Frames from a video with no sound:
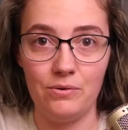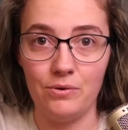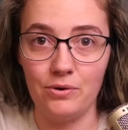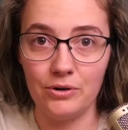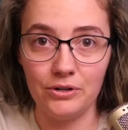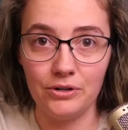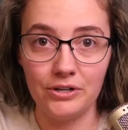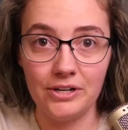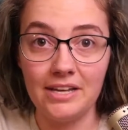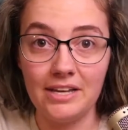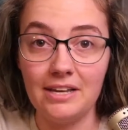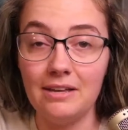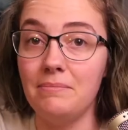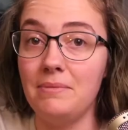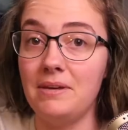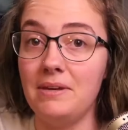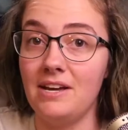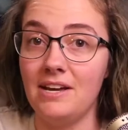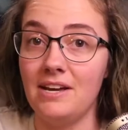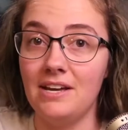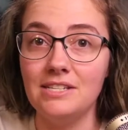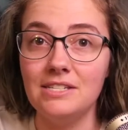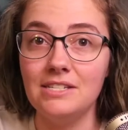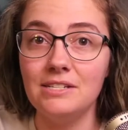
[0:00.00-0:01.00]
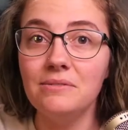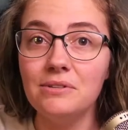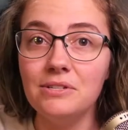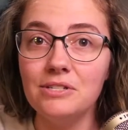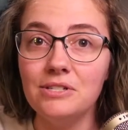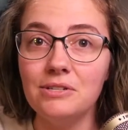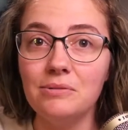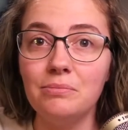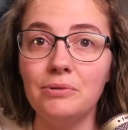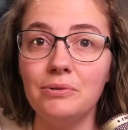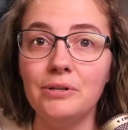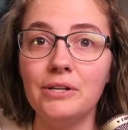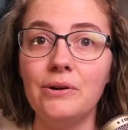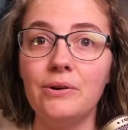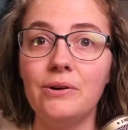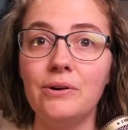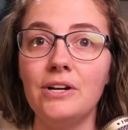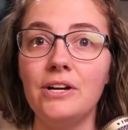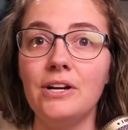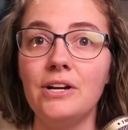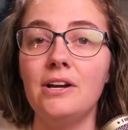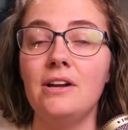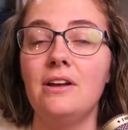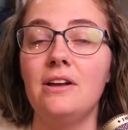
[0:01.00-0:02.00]
ordering it because it was a
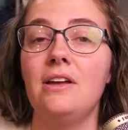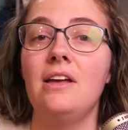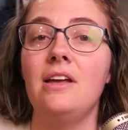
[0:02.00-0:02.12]
pre-order.